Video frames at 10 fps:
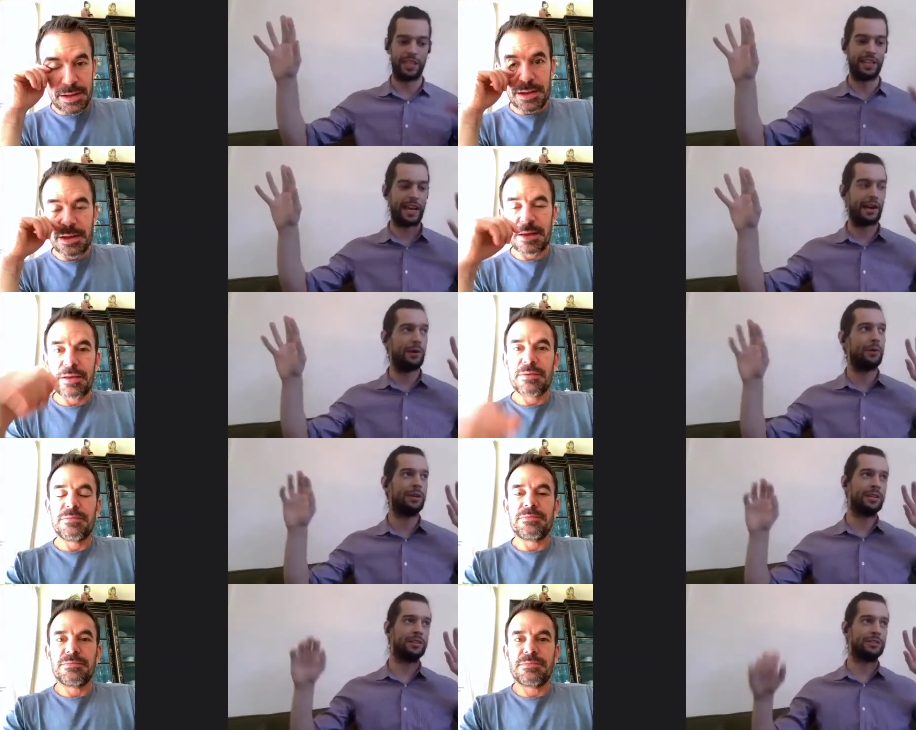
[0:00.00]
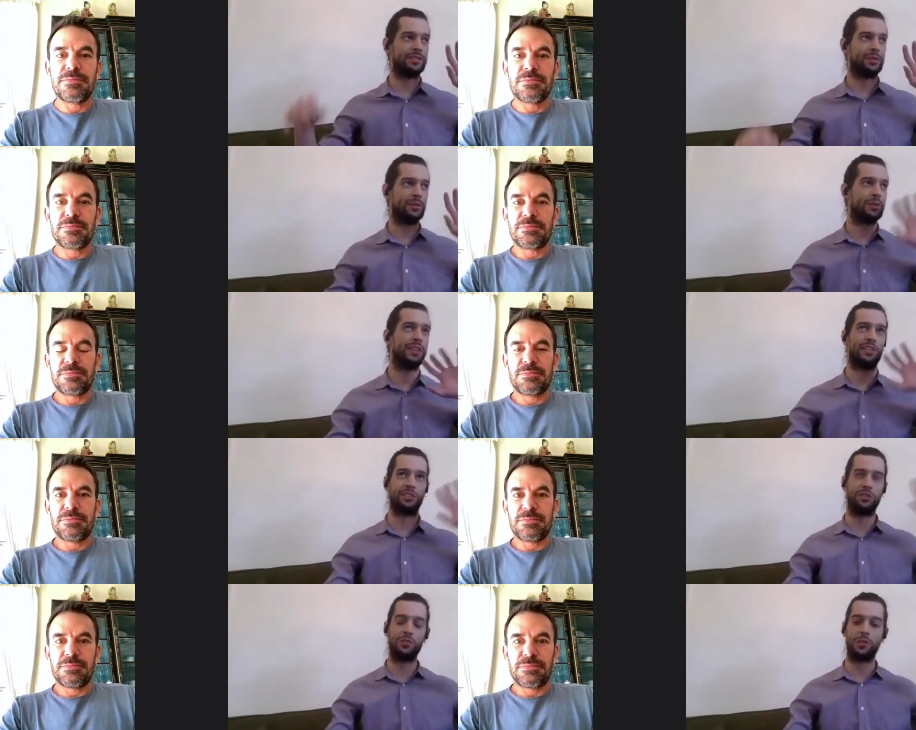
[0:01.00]
Speaker 1: and then now there's sort of like
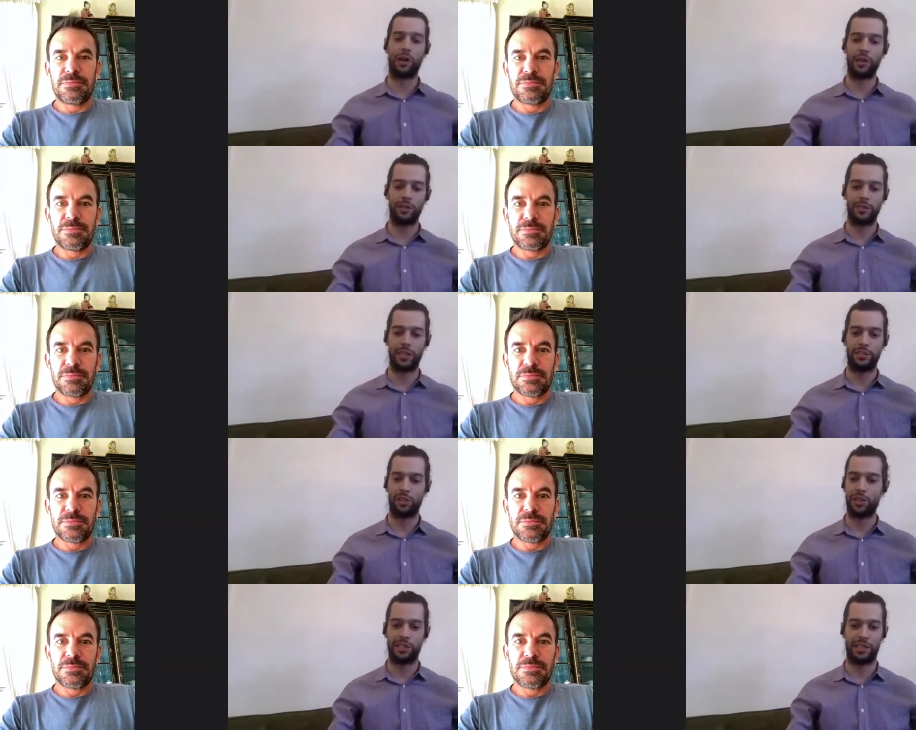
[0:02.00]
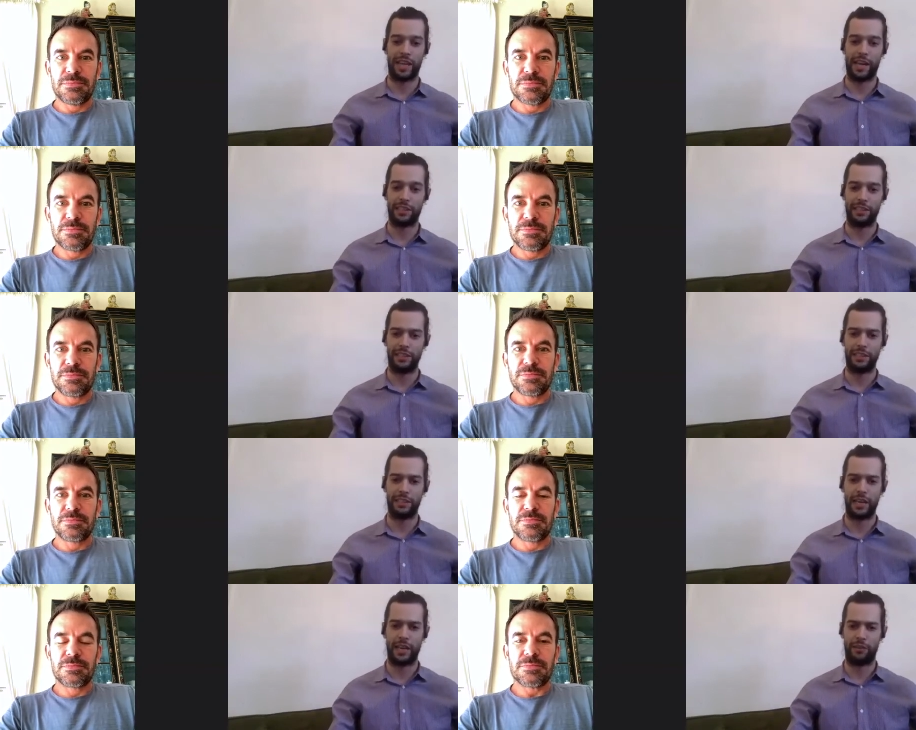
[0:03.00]
this new guard of like Jonathan Gagne.
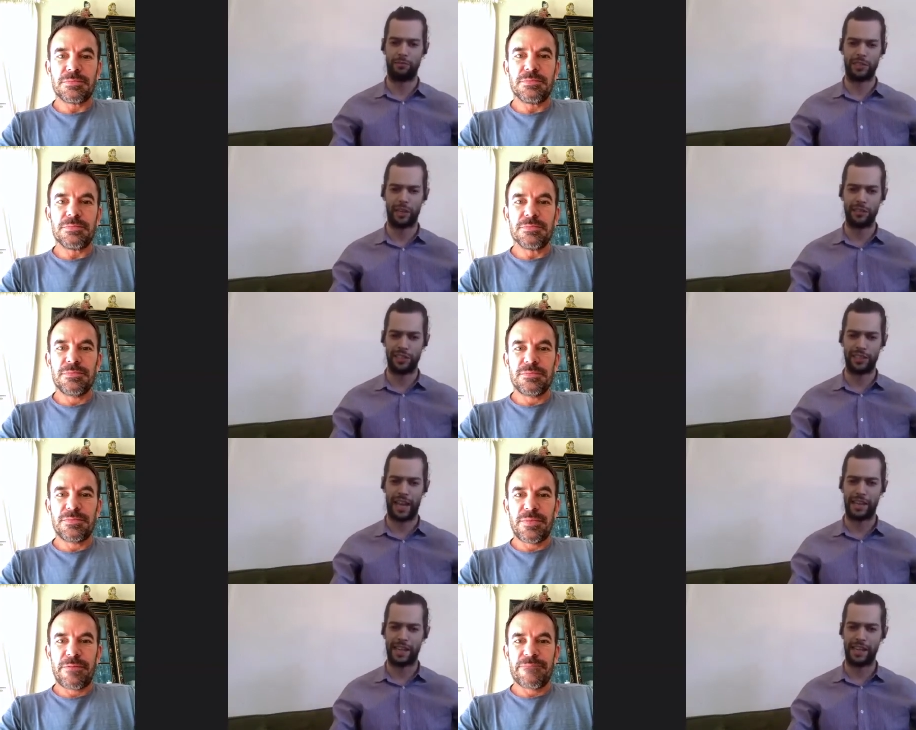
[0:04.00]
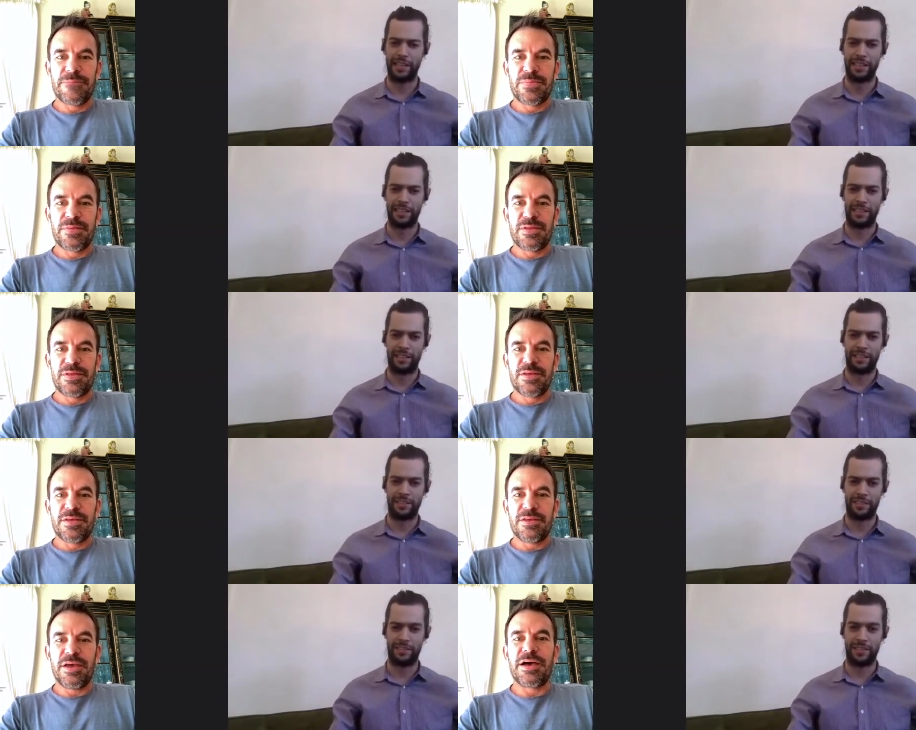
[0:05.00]
Uh, is that how you say it? Gagne?
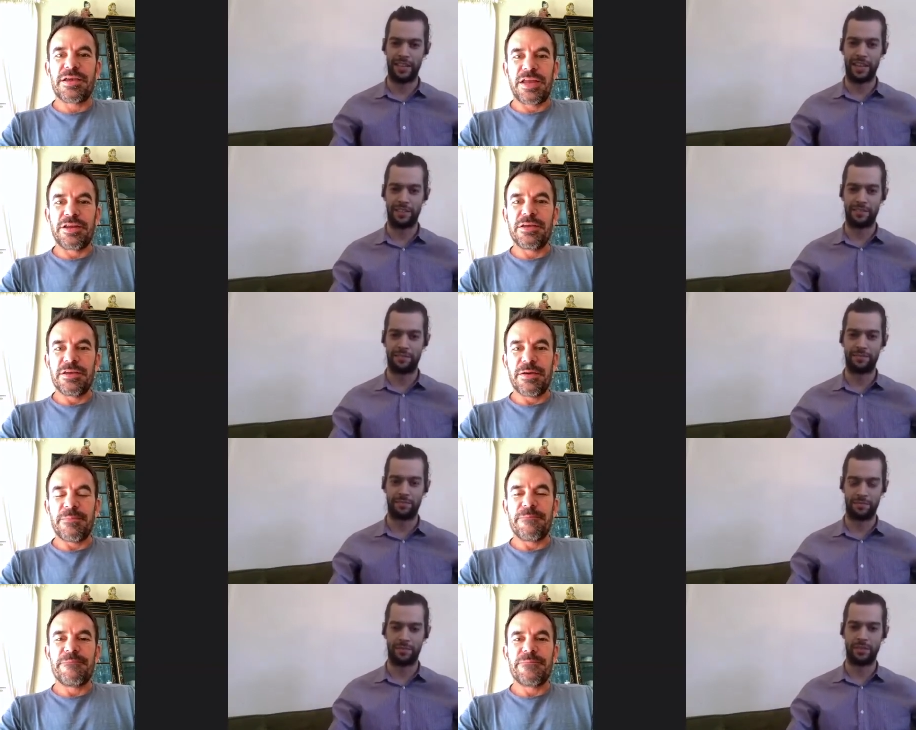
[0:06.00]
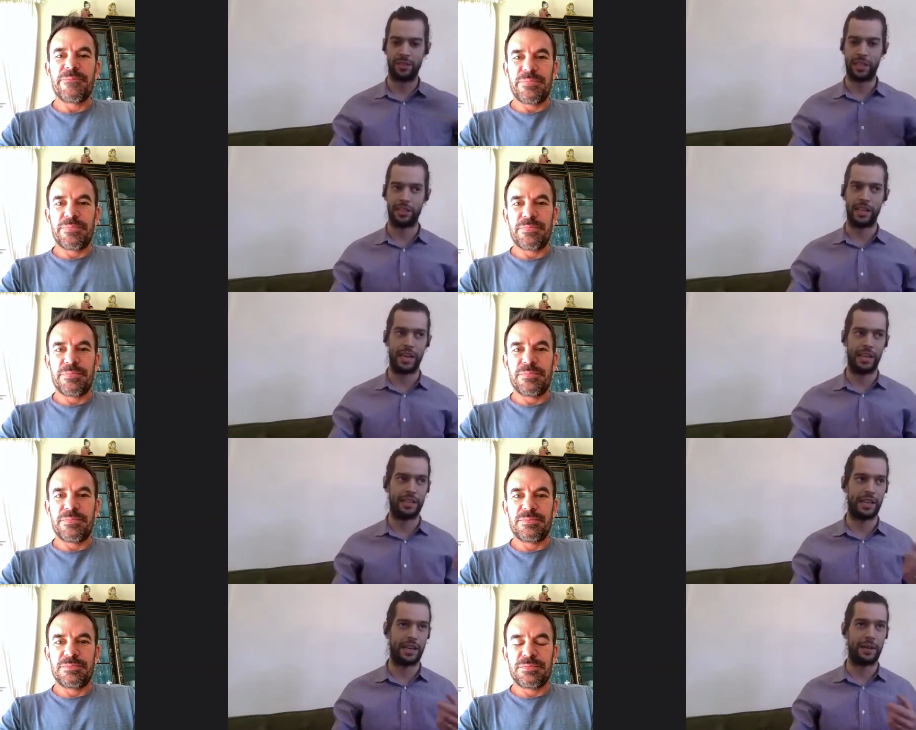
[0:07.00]
Speaker 2: Uh, Gagne, yeah.
Speaker 1: Gagne
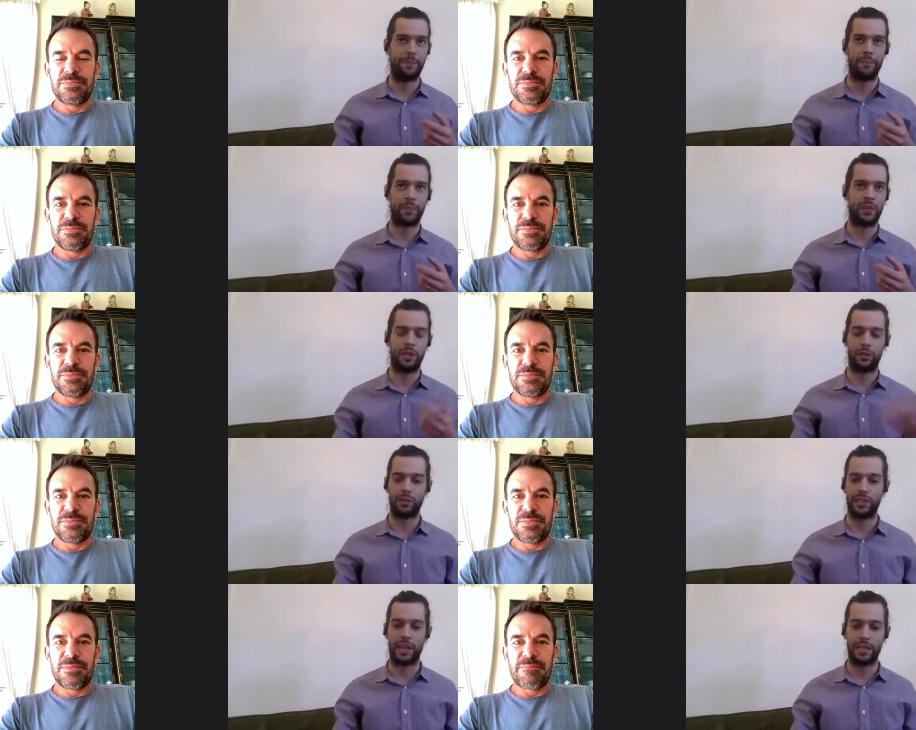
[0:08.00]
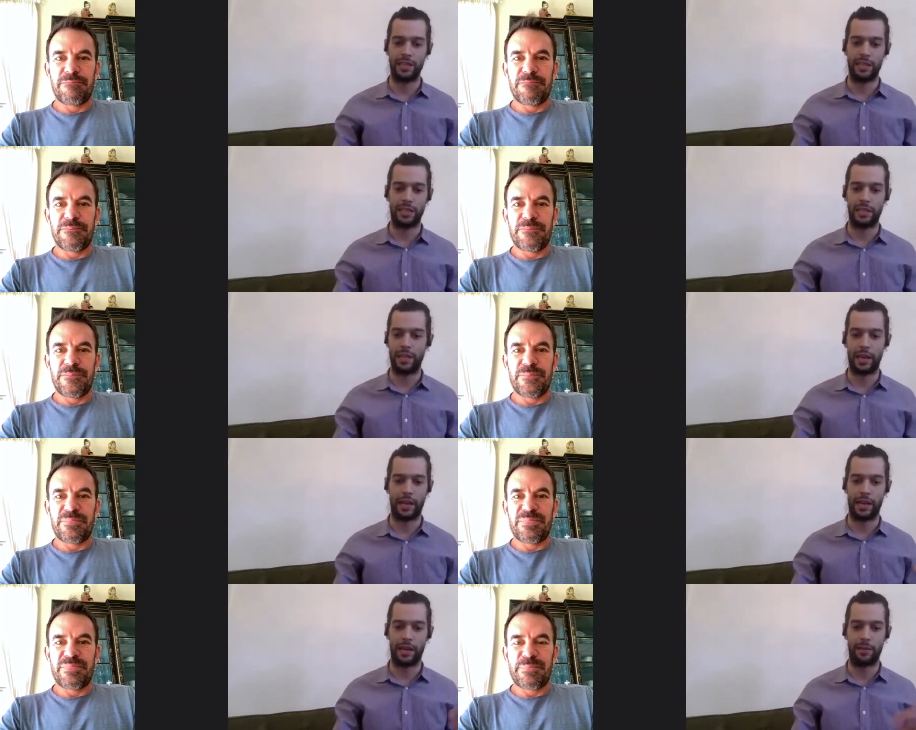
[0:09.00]
and um, like Chris Hendon,
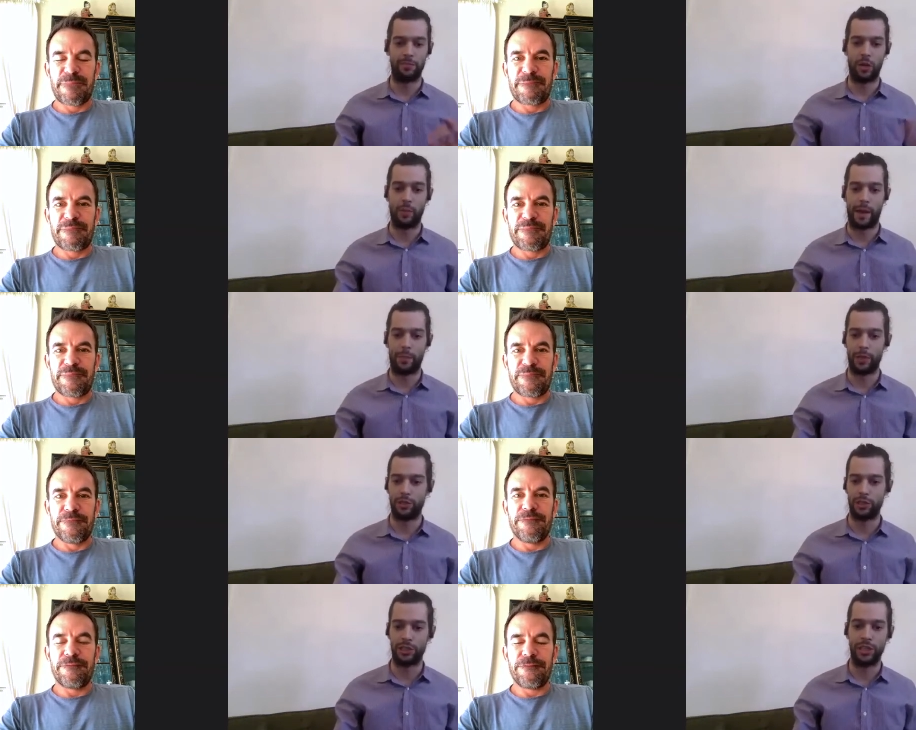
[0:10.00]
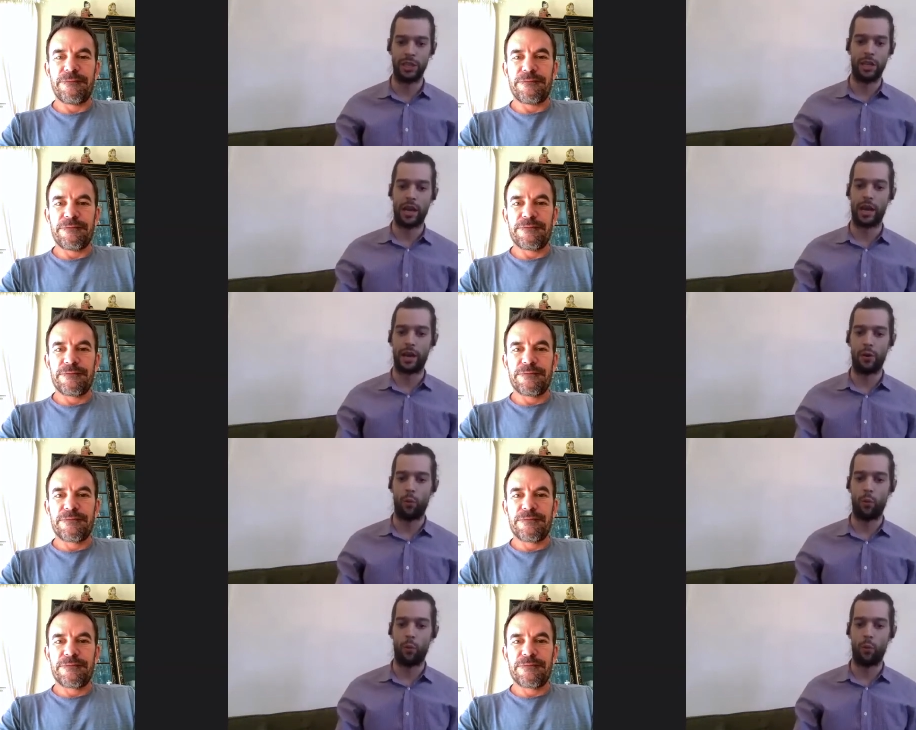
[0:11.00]
uh, you know Matt mm-hmm. Perger. Uh,